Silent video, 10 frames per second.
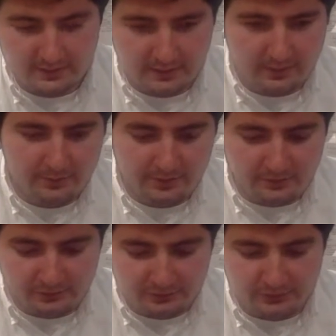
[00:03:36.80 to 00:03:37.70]

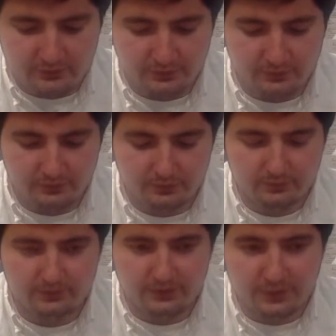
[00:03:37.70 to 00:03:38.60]
appeal to
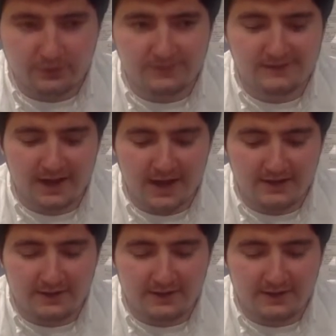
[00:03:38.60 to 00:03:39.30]
a new society